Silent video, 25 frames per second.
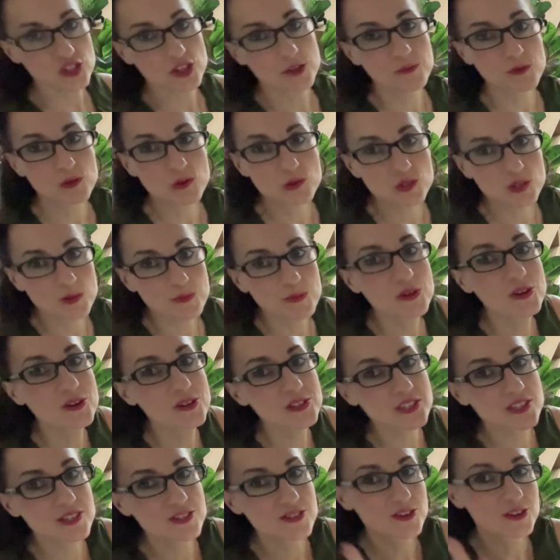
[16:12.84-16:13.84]
music,
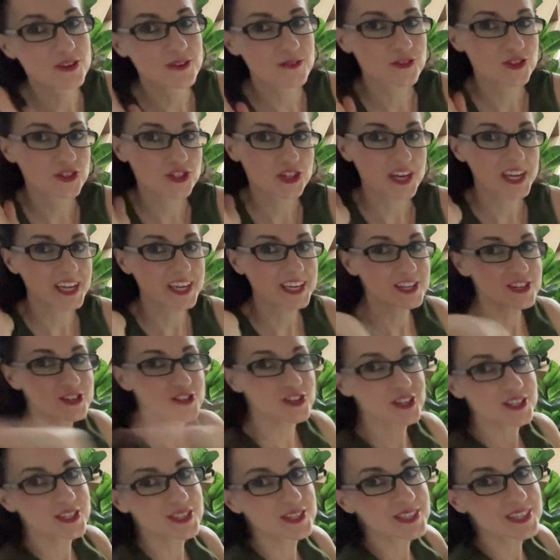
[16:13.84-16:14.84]
because it sort of
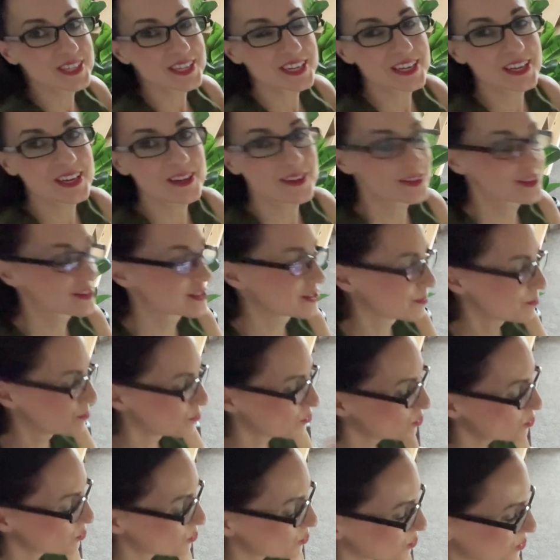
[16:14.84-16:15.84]
changes the
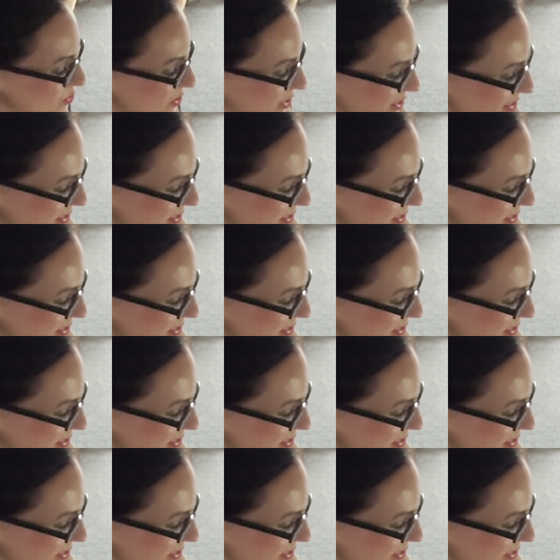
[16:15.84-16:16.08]
mood and